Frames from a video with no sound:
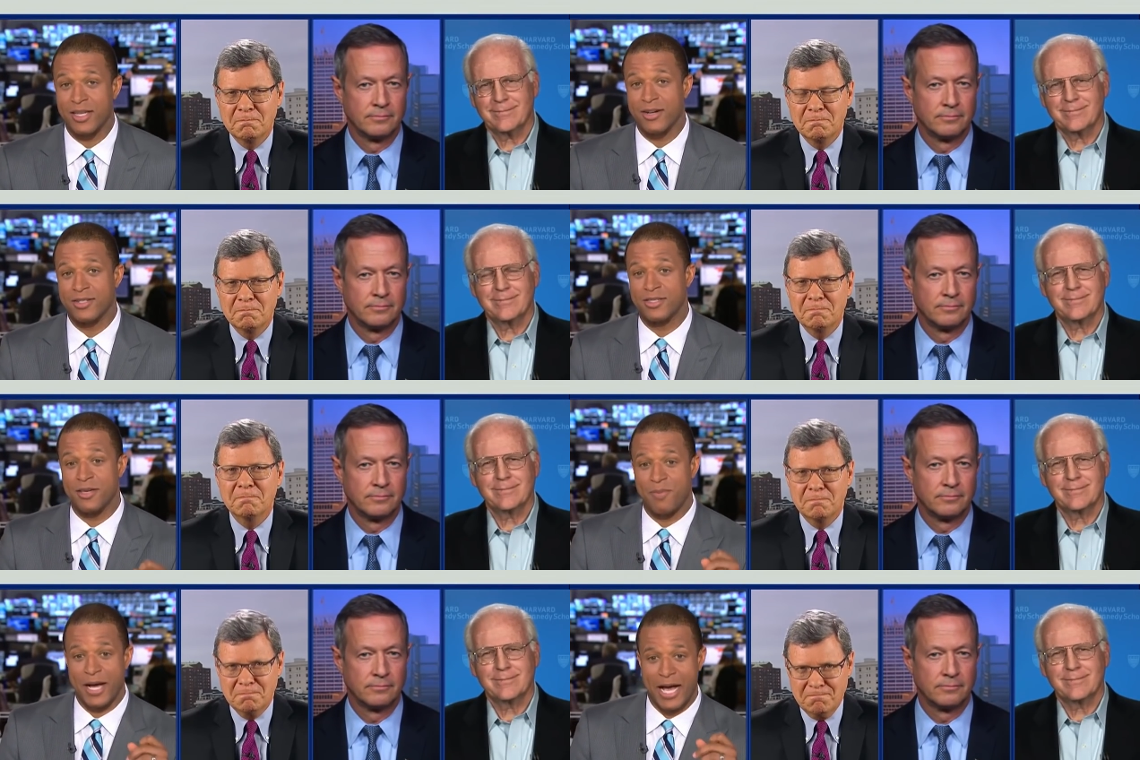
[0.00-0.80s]
Speaker 1: there at
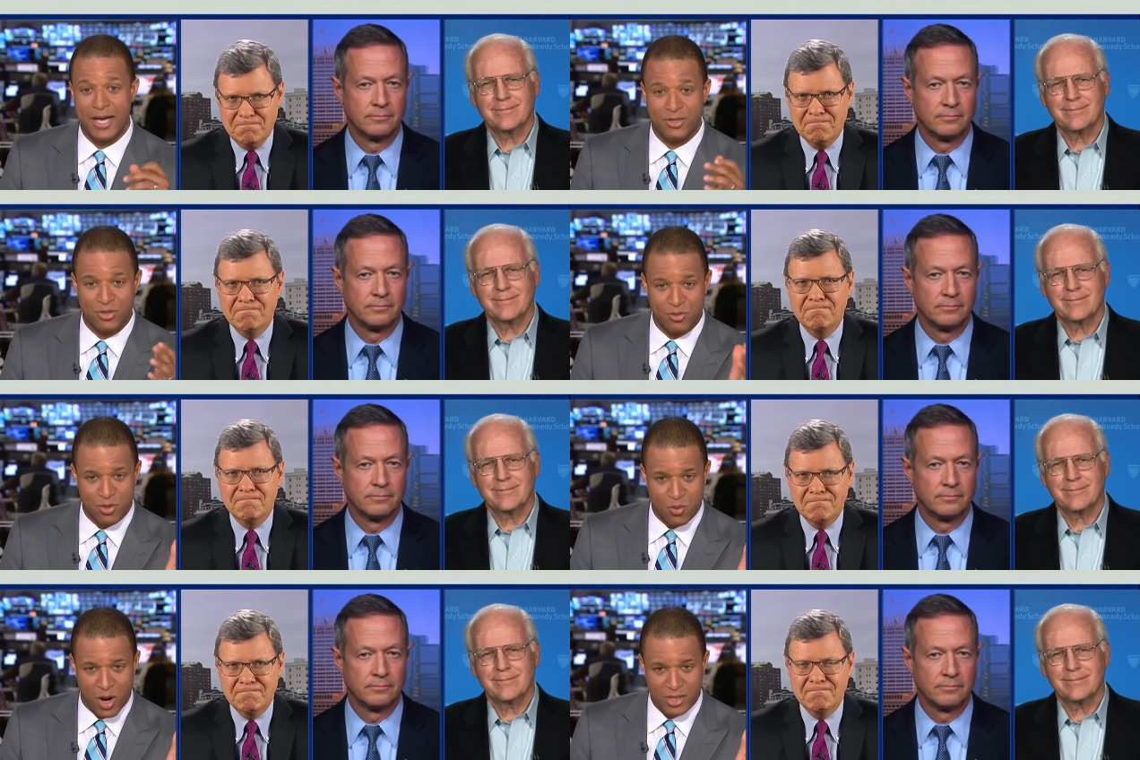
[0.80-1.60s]
C PAC. I assume
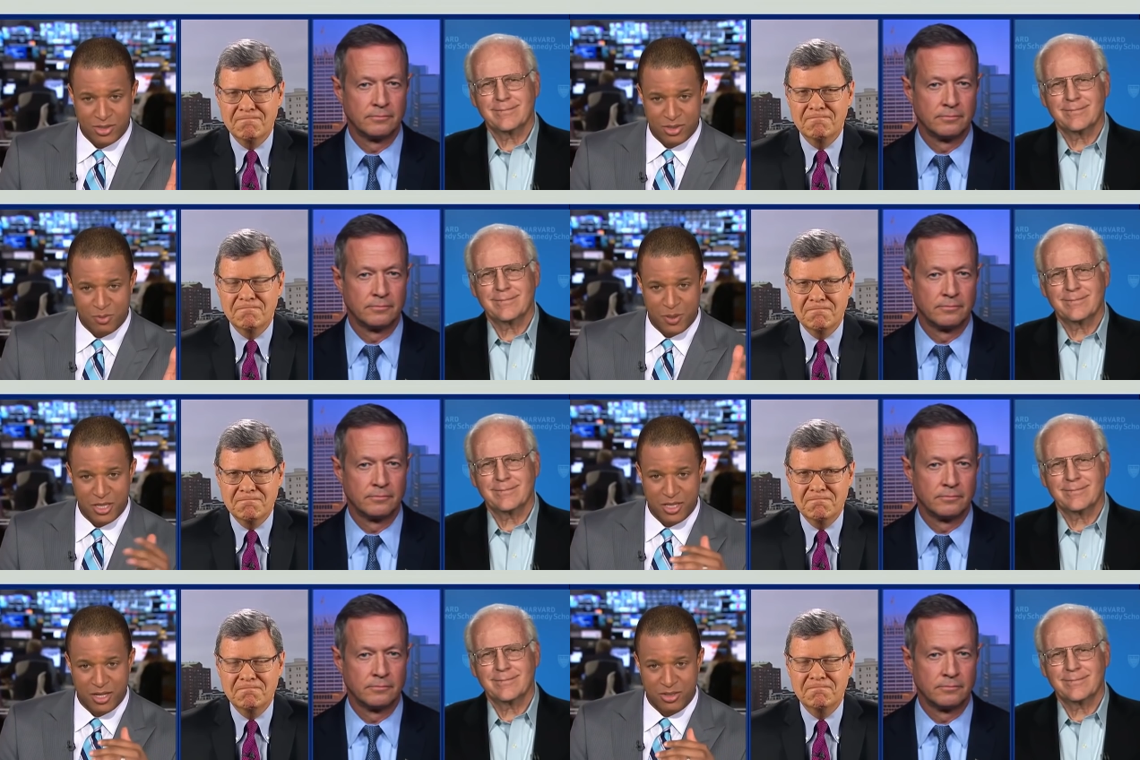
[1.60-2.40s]
you watched the
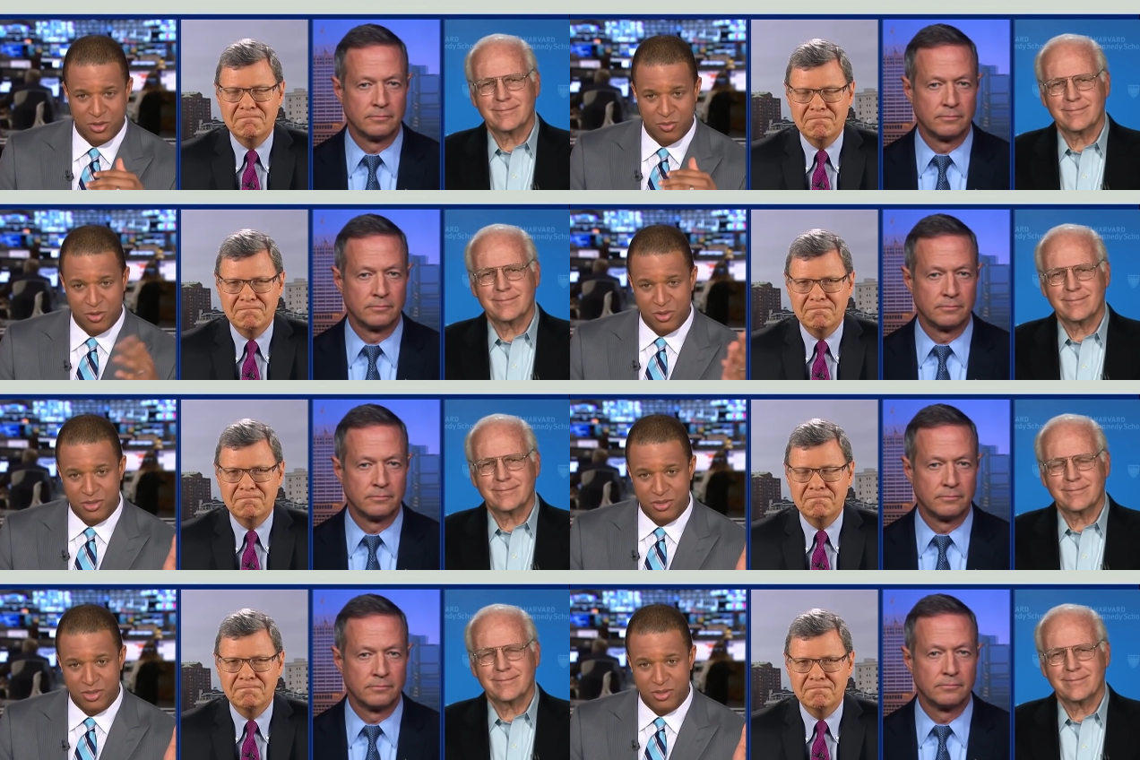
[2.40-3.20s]
speech. I assume you
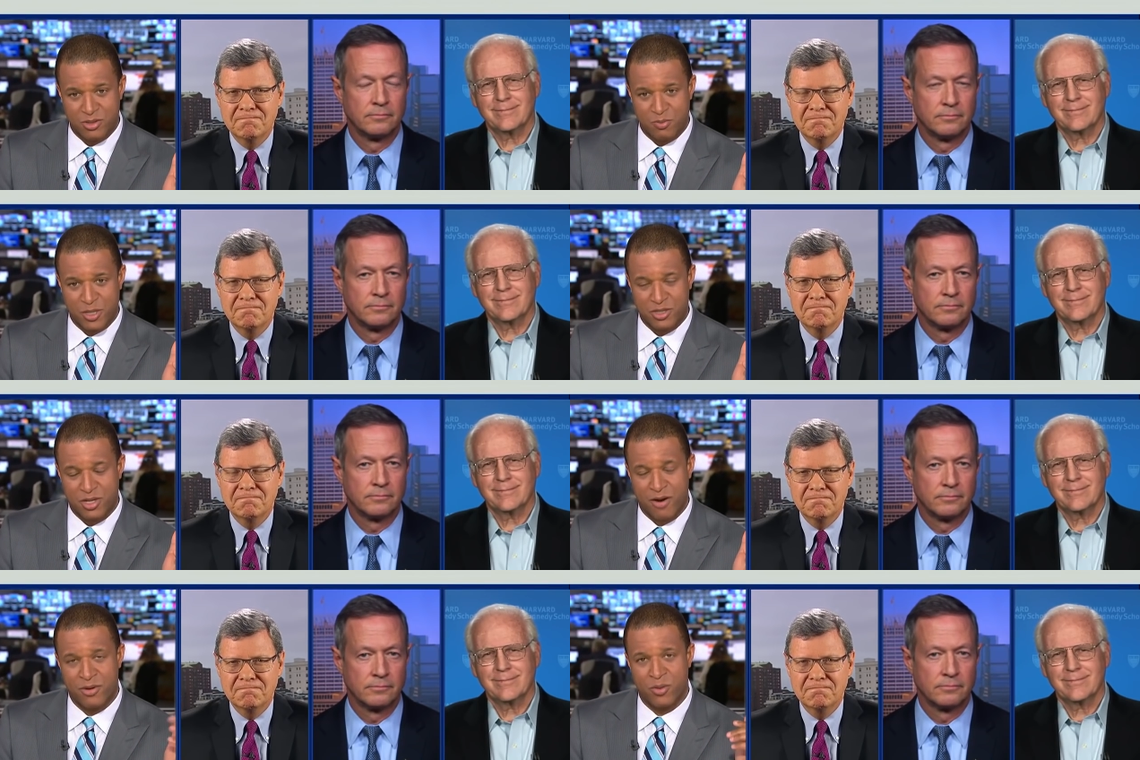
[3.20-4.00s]
listened to the speech.
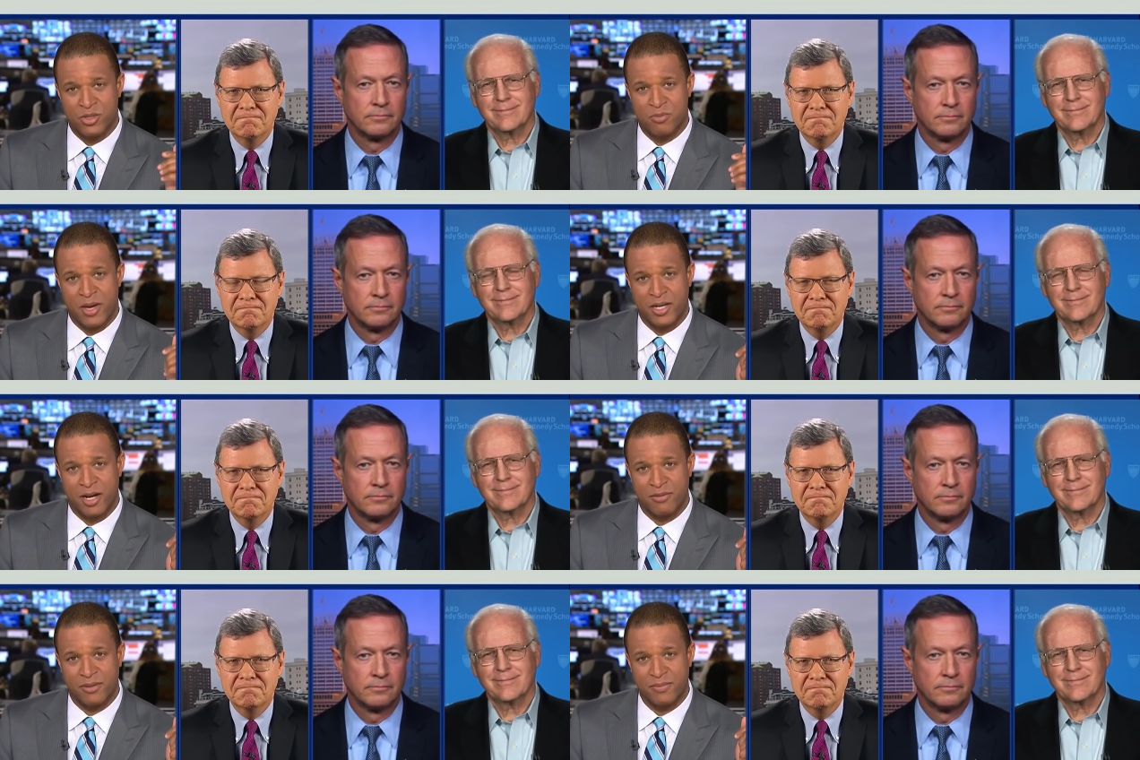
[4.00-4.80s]
Governor, what'd you make
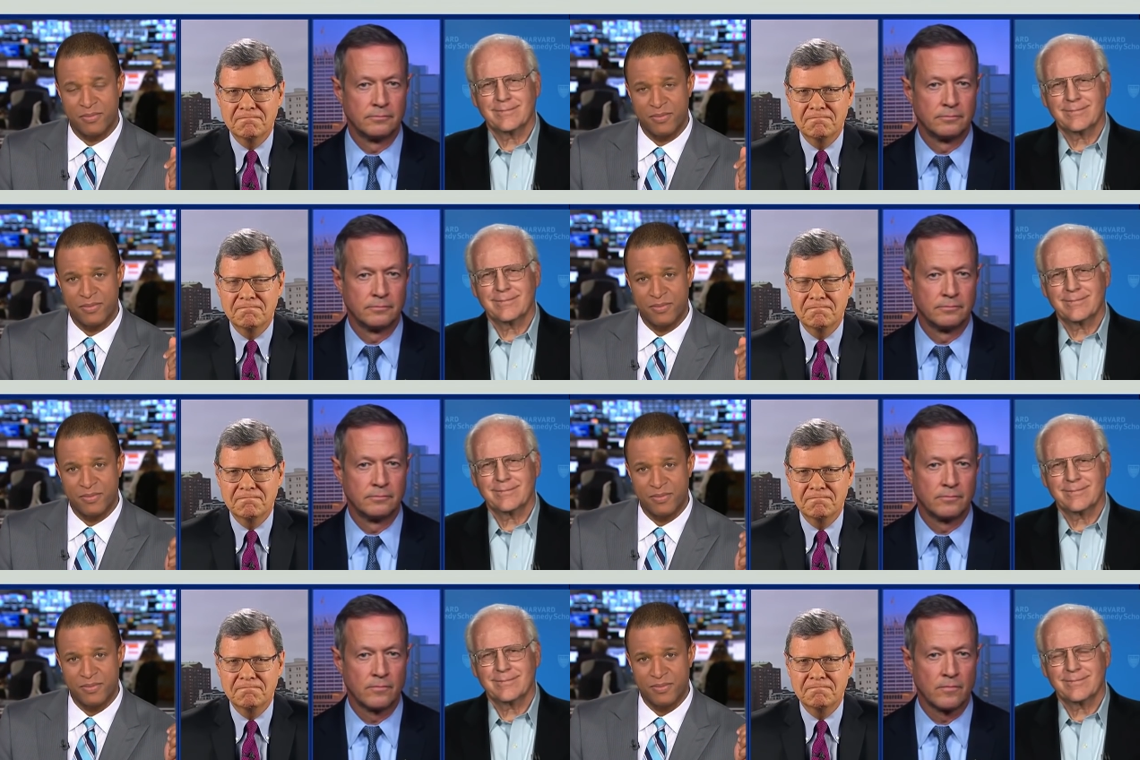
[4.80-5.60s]
of it?
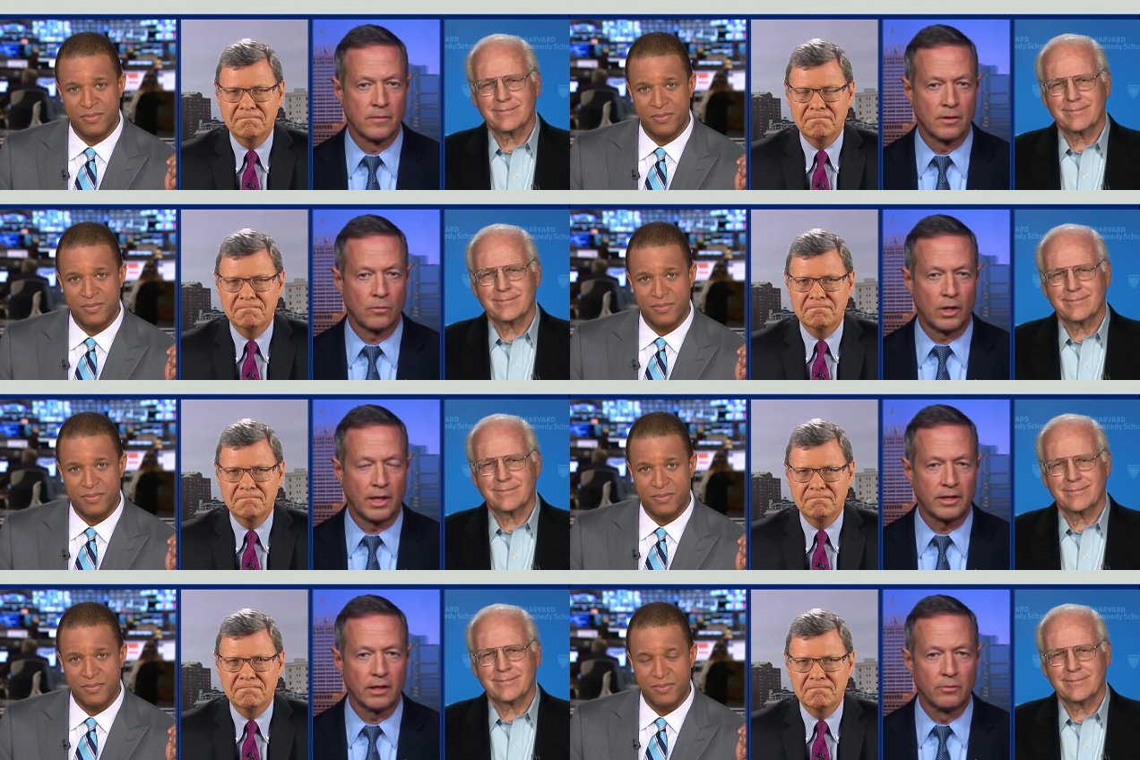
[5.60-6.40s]
Speaker 2: Well,
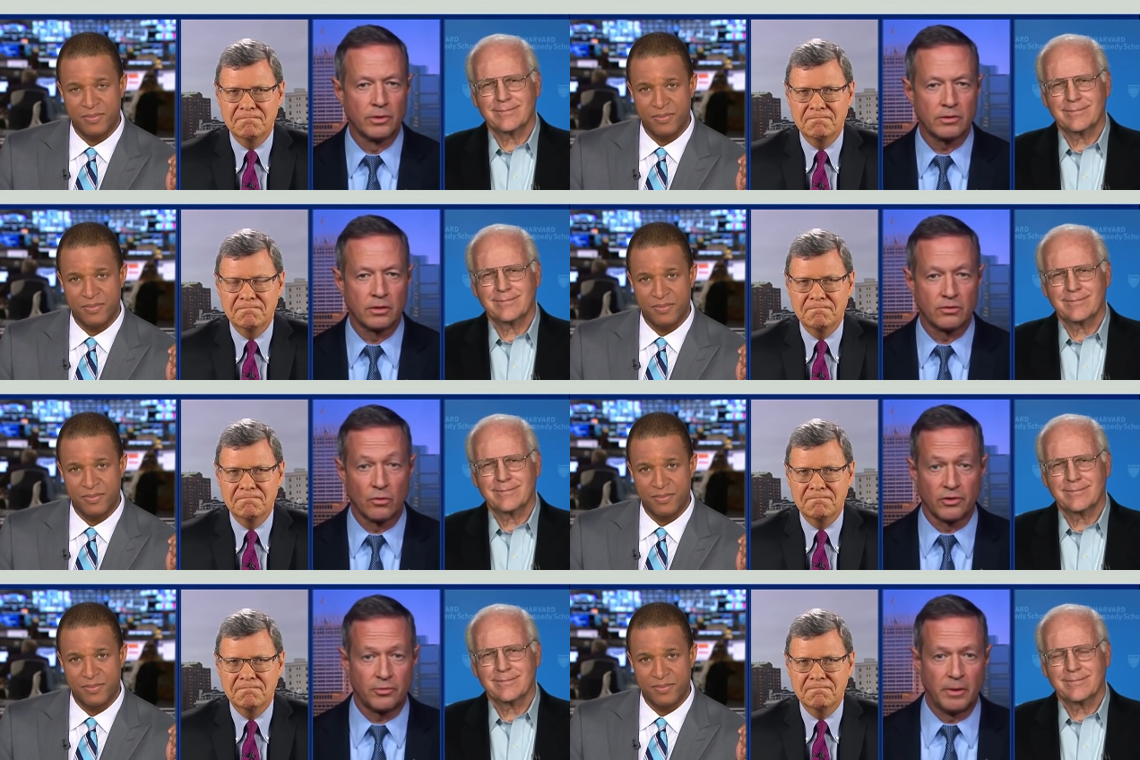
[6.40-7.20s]
I think it was the
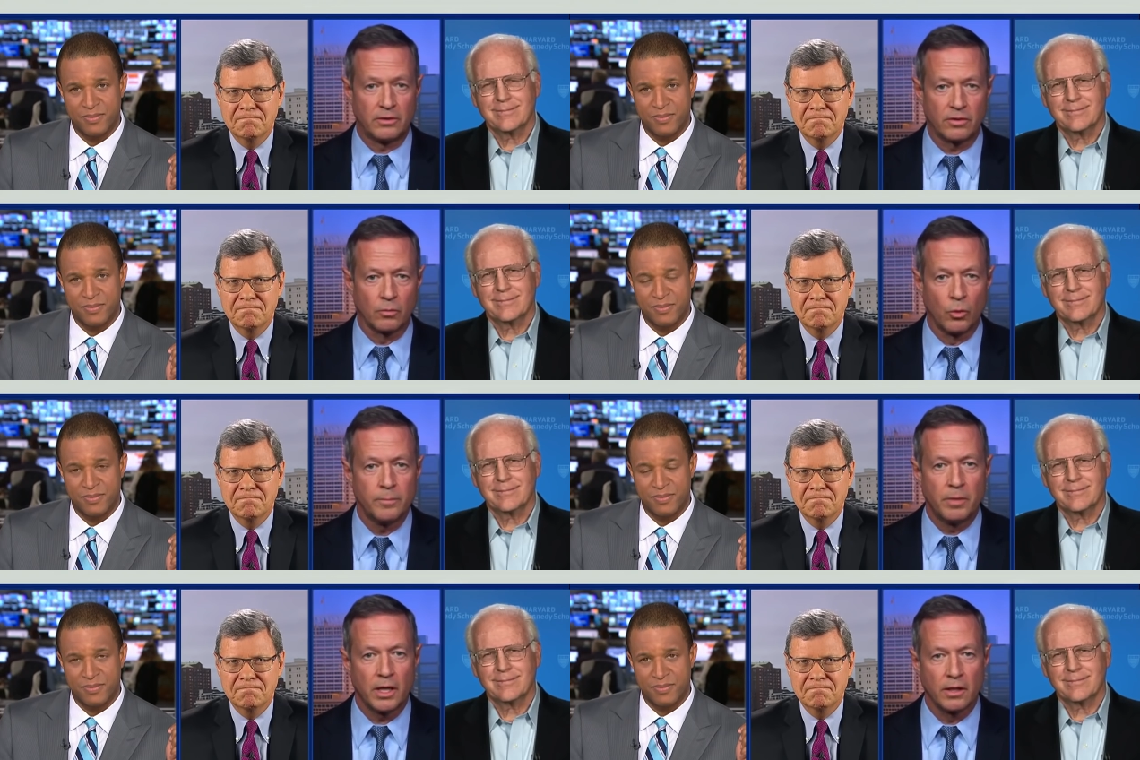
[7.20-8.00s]
sort of speech that
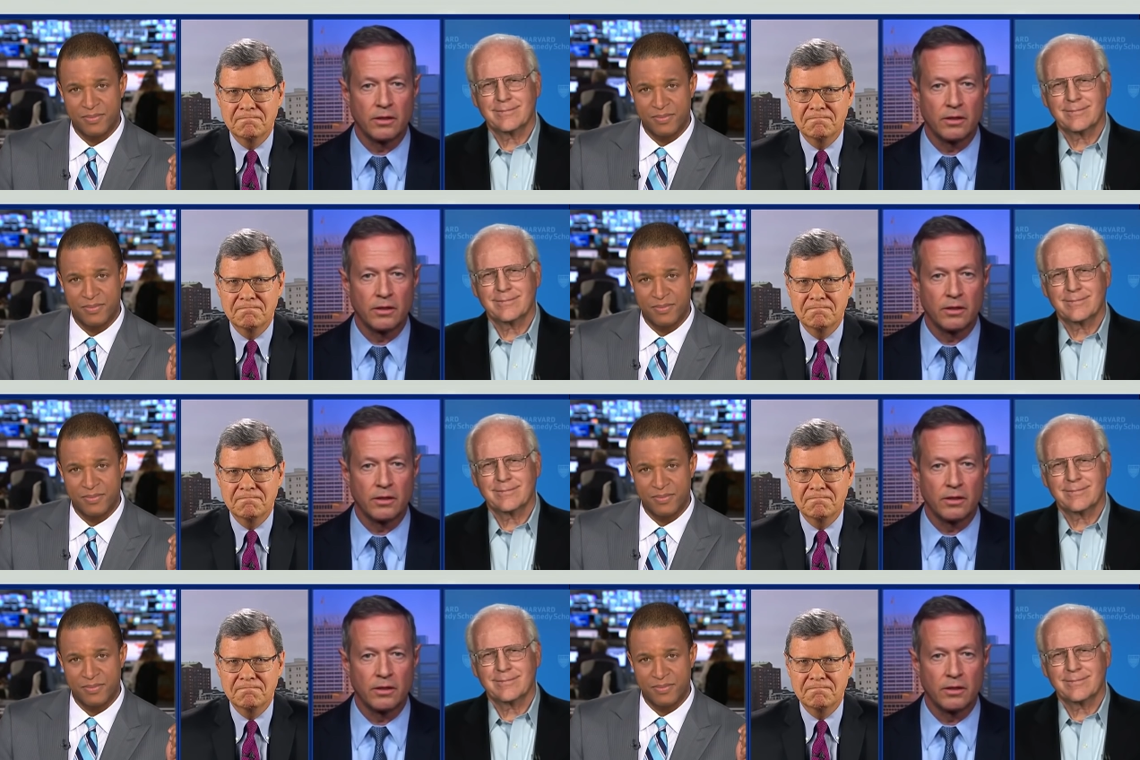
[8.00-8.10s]
would be